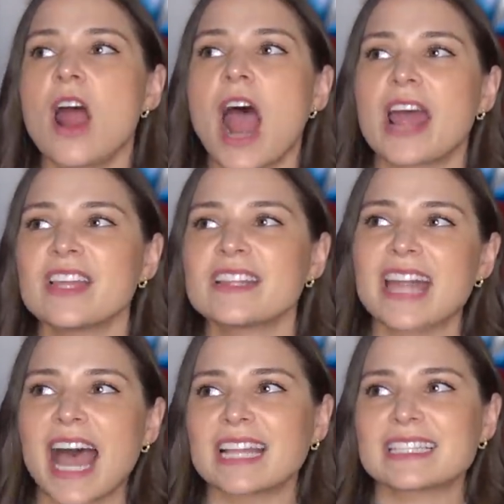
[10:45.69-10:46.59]
I think
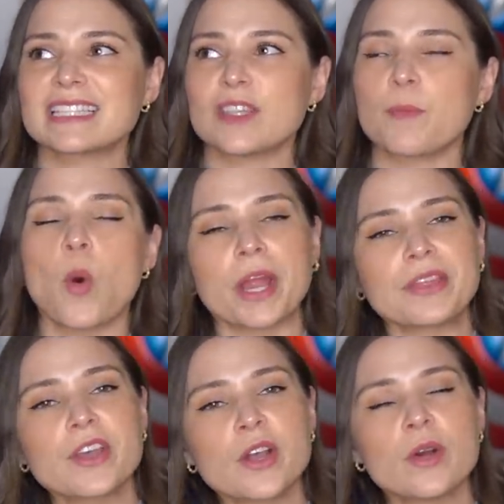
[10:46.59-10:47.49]
that's the
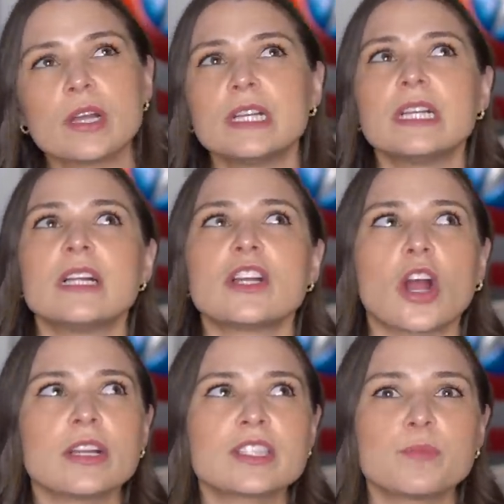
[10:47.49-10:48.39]
point though.
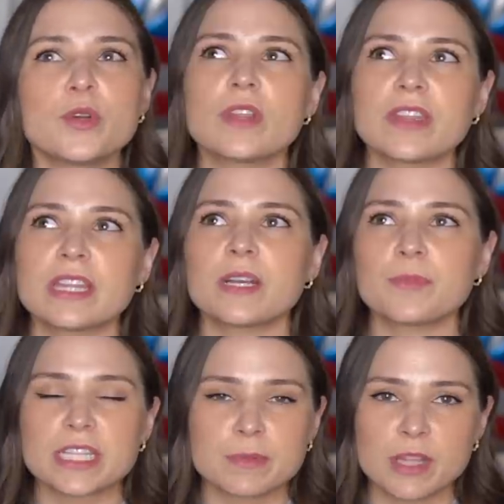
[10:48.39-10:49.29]
Gardens of the Moon, the thing that
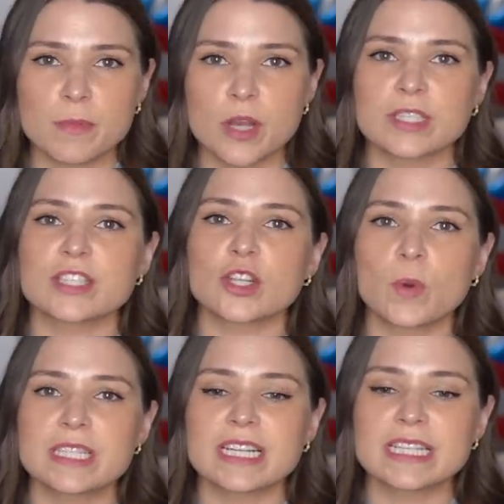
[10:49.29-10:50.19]
impressed me the most is there
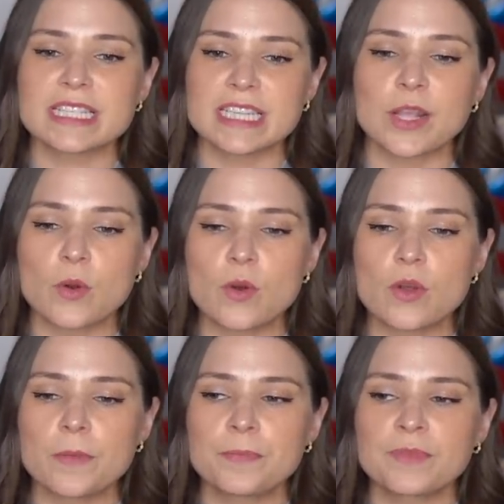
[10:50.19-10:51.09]
wasn't a
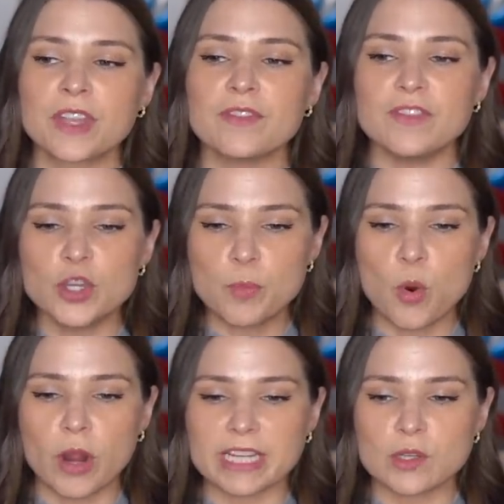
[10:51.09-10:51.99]
single
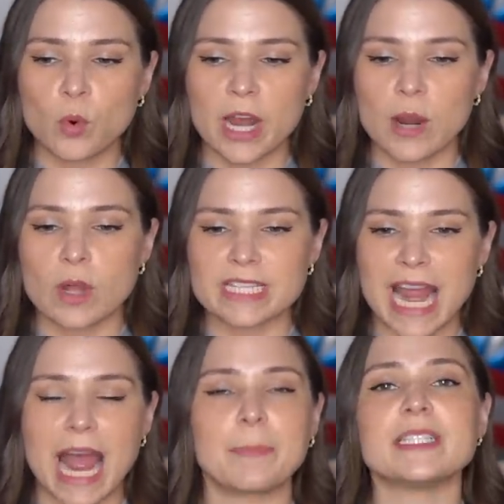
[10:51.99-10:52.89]
viewpoint where I
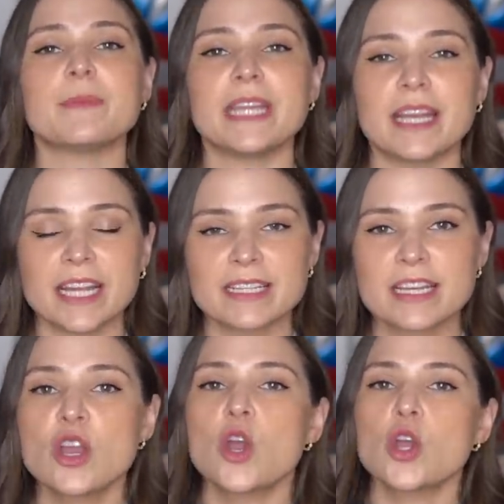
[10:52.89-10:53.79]
wasn't happy to be in it.
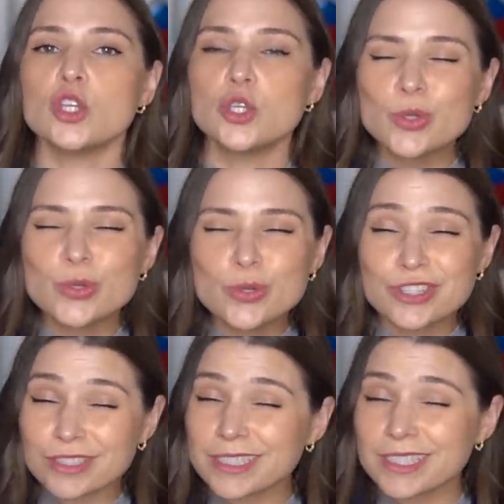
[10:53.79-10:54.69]

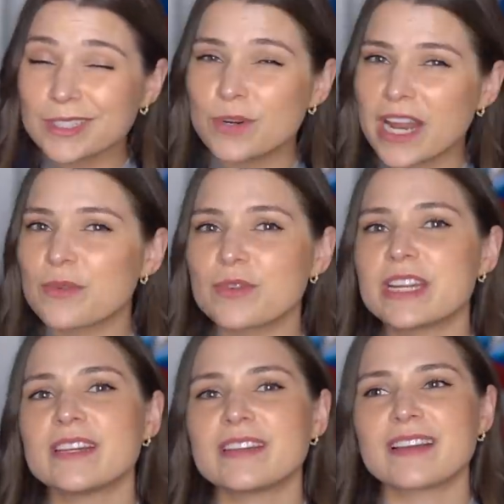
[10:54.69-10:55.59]
Usually when I
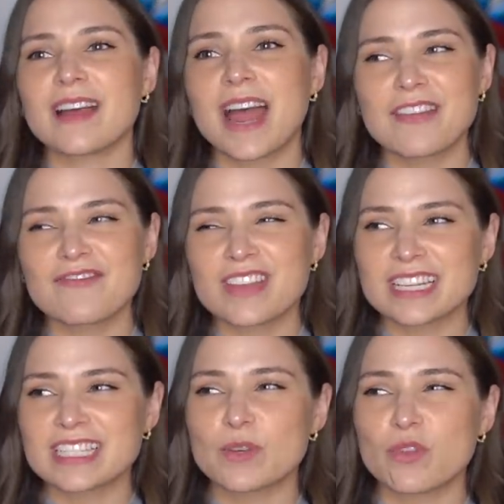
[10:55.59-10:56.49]
read high
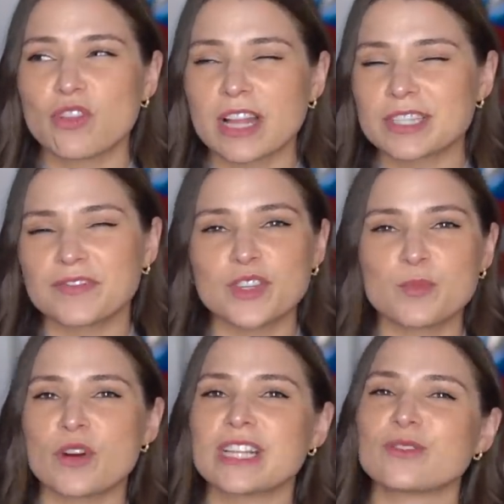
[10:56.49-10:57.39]
fantasy with lots of
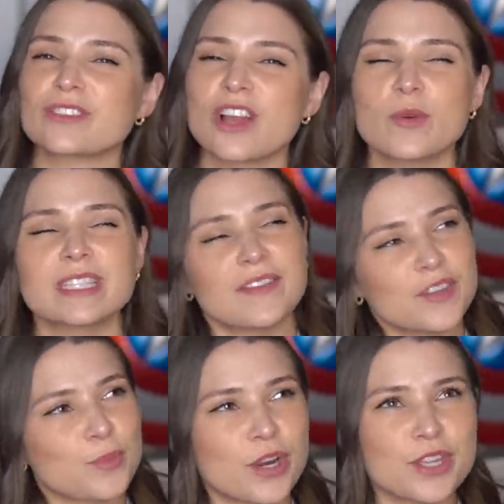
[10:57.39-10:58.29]
viewpoints, there's always that
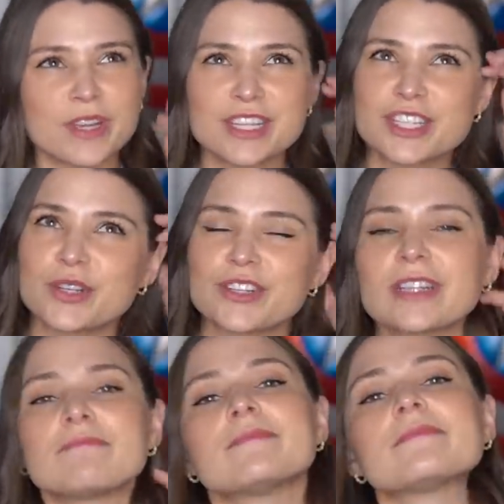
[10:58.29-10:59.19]
viewpoint you get to and you're
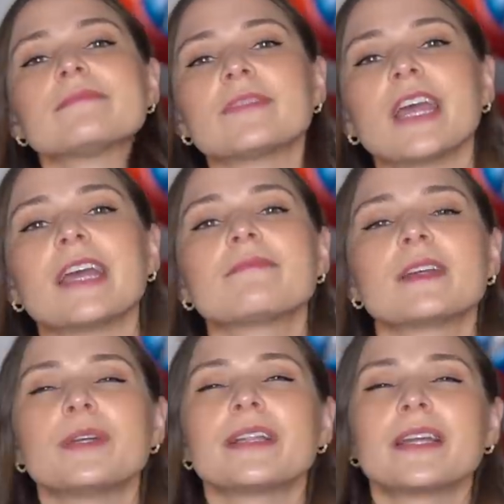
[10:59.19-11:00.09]
like, okay,
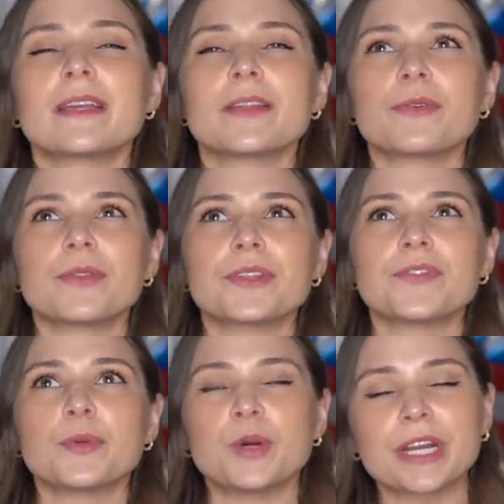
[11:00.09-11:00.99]
can we like get through this
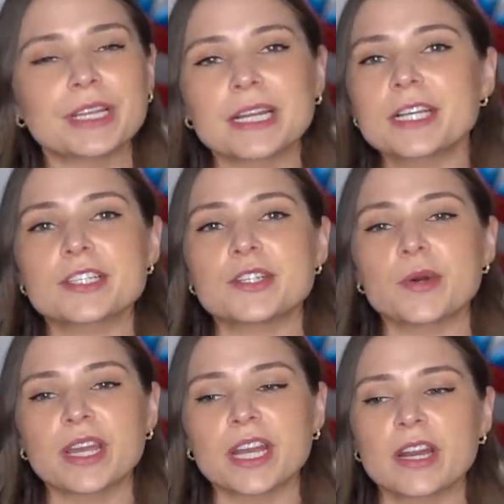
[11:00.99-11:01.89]
viewpoint? Cause like, I just
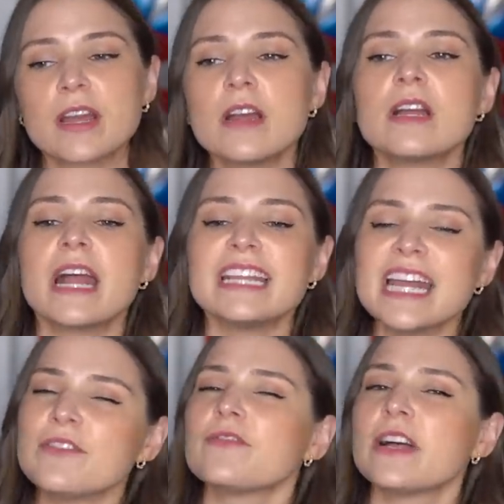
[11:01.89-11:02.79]
don't care.
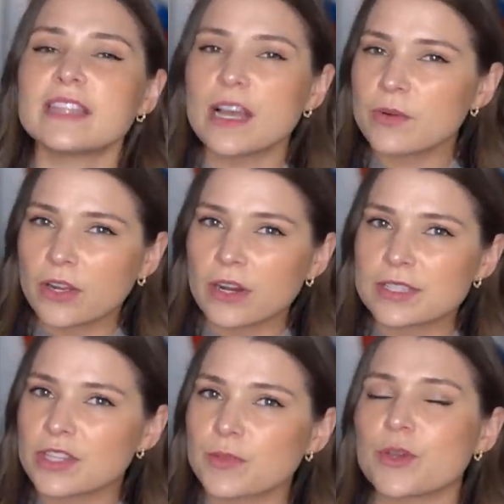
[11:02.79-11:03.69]
Never felt that with
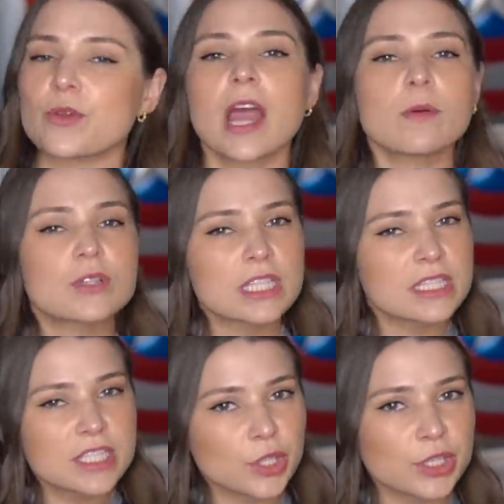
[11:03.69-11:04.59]
Gardens of the Moon. I was
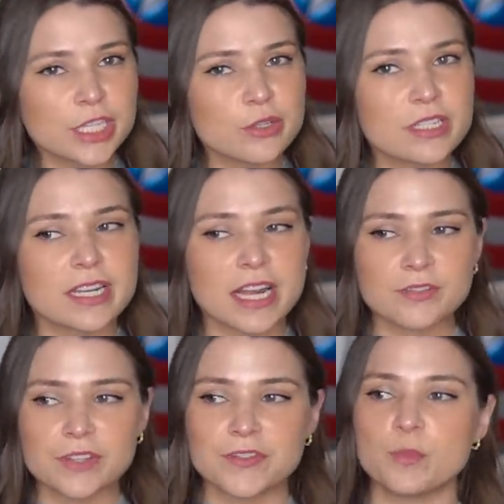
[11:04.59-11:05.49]
sincerely interested in
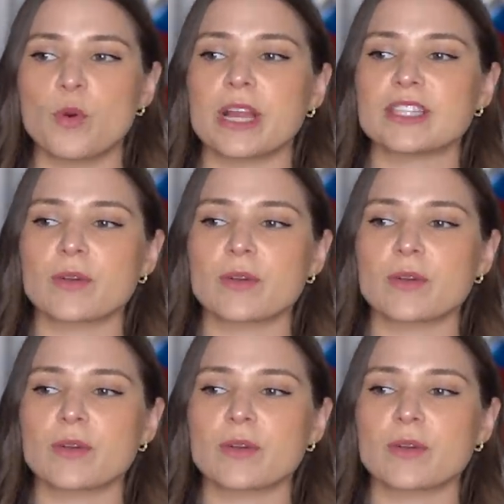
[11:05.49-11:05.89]
every viewpoint.